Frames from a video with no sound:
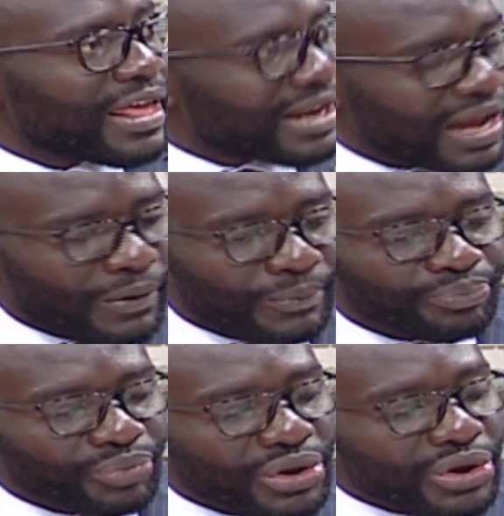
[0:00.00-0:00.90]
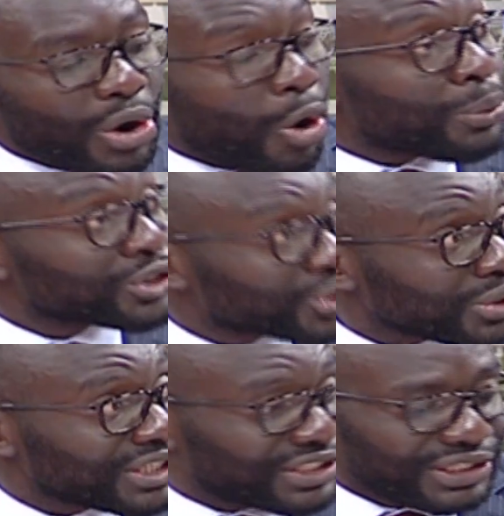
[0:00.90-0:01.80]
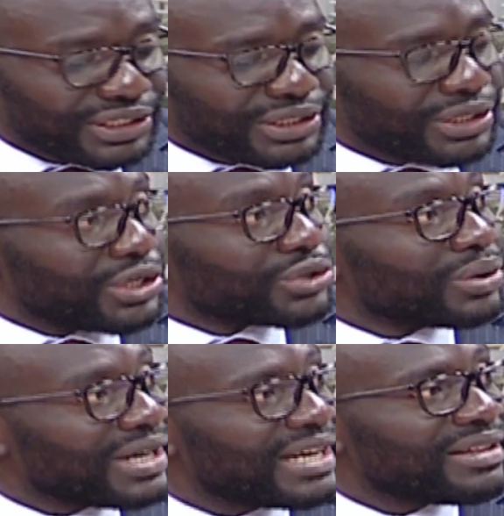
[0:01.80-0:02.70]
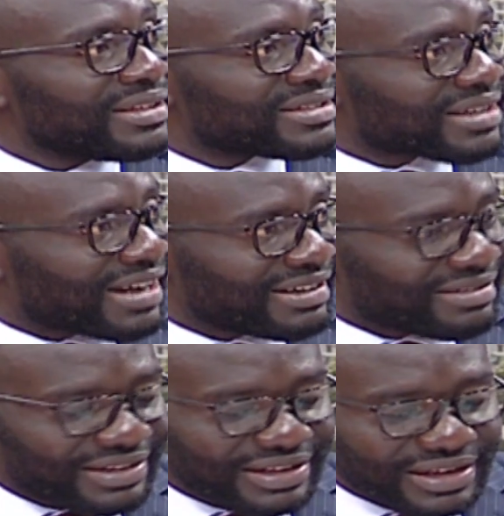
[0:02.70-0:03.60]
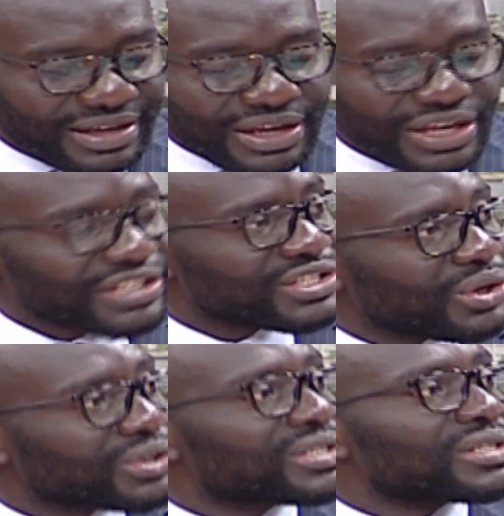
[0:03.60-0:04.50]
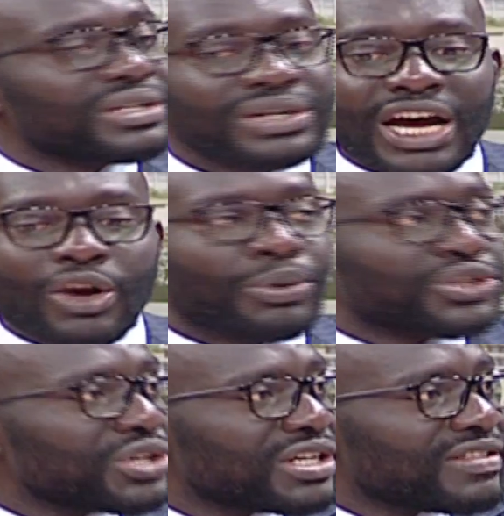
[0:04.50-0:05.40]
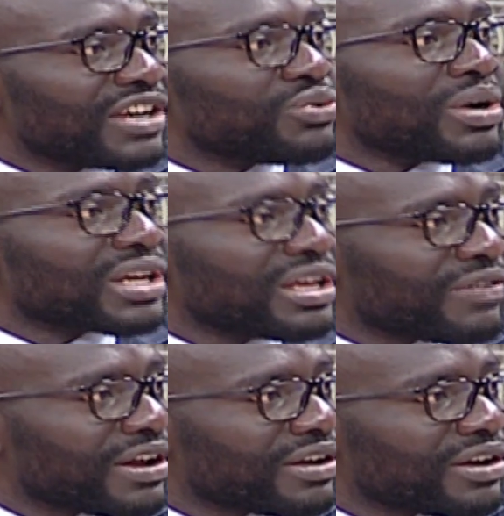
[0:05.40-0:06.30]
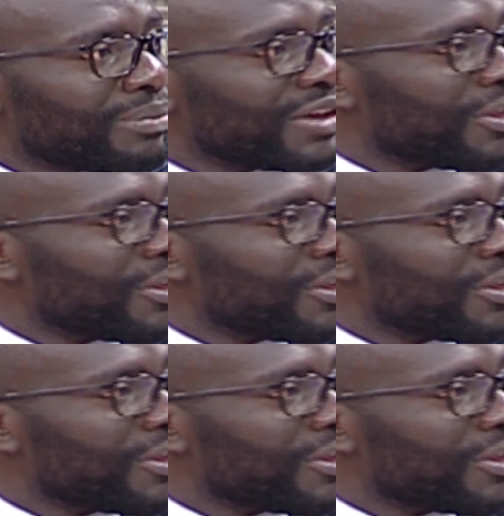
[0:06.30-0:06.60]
Now, opportunity okay. to lead this country is not an opportunity that you are given by